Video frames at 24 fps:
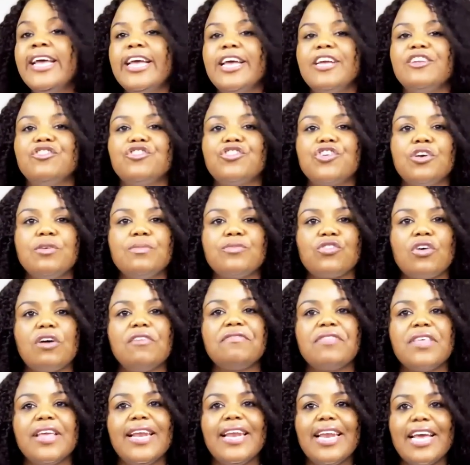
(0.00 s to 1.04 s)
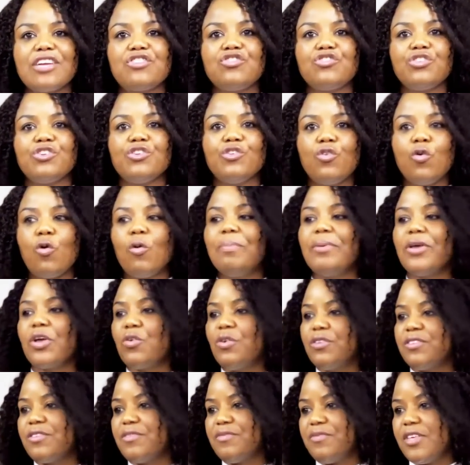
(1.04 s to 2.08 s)
in terms of the electoral law
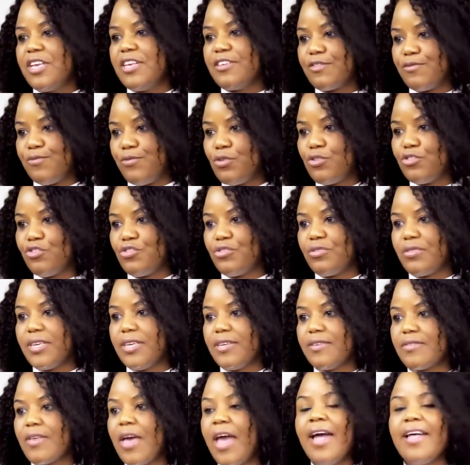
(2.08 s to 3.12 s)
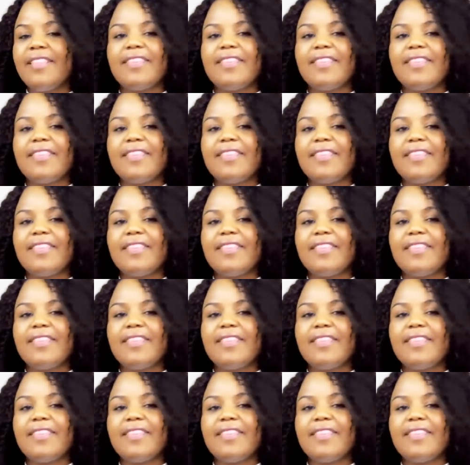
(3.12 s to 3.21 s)
because of these forgeries.